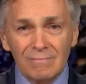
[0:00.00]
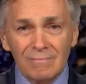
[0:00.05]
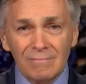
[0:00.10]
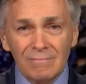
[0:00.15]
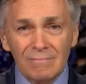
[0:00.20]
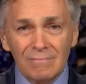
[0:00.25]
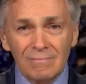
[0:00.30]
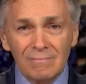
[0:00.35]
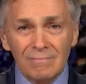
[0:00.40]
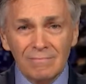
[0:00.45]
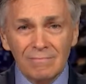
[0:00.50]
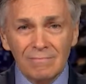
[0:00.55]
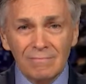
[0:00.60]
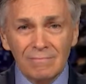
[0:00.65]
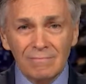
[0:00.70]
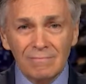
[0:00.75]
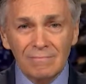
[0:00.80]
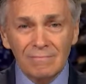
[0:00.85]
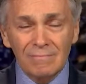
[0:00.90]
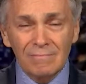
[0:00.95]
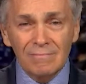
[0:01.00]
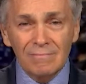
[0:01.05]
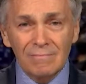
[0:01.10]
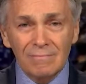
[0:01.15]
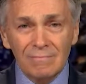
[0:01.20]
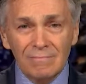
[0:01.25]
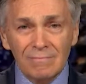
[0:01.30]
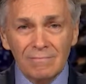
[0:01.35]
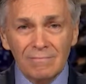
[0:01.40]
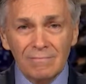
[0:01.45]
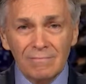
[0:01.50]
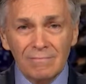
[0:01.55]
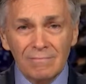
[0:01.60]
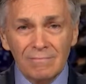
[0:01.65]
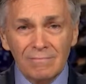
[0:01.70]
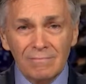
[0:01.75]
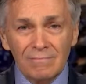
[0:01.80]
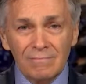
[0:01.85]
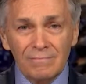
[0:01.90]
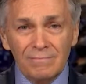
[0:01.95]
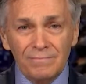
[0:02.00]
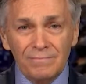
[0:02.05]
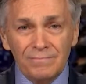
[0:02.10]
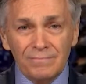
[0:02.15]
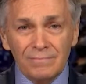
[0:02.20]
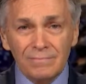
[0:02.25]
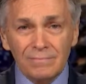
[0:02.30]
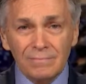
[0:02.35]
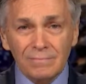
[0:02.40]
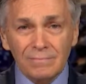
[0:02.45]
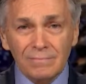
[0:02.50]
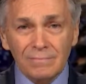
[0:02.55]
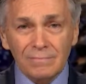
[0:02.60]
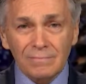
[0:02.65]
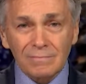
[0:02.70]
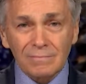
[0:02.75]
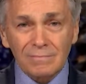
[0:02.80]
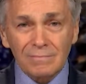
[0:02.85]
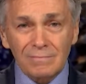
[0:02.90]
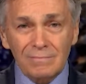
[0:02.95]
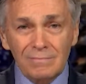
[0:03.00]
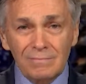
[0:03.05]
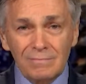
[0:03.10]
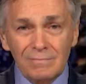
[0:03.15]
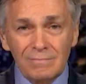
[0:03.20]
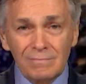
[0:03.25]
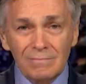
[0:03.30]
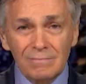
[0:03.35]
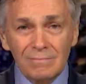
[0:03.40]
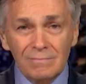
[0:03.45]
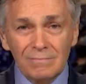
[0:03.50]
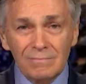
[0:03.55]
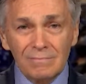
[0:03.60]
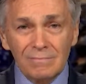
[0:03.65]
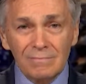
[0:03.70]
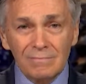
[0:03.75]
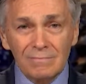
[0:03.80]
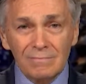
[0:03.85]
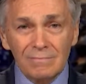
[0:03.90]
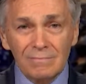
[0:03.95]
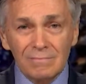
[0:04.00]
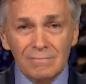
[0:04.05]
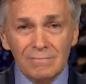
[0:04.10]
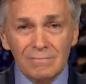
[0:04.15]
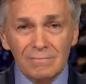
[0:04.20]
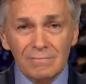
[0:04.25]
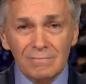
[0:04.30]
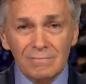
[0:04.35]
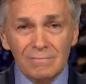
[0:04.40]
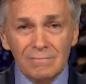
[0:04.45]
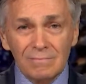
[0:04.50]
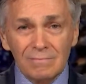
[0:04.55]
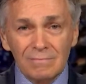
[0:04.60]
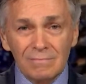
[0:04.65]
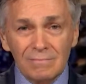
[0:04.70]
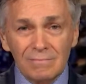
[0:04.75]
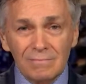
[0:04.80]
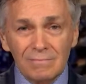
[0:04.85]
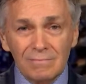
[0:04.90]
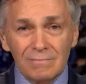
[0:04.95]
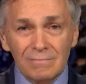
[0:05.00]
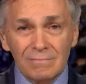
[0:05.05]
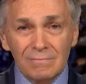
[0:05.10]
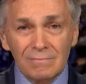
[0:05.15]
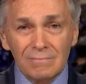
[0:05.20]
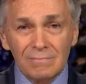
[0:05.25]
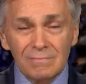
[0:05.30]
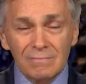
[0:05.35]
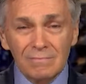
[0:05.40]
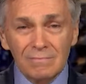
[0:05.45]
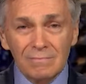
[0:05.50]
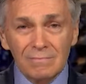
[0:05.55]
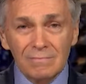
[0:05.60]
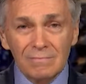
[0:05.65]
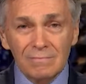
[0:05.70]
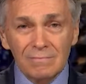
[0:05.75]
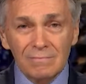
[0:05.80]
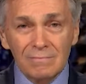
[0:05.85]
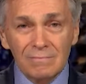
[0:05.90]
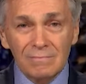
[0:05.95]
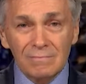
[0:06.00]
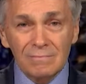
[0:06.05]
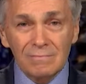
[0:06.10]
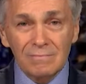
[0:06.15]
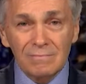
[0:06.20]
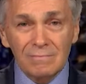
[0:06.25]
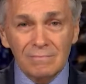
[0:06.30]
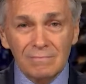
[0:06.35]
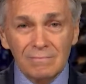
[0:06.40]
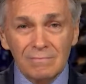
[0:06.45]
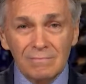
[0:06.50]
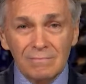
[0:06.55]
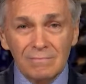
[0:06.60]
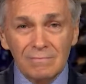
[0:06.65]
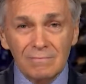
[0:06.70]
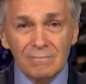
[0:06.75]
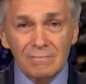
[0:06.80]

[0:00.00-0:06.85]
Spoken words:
The person shown says nothing.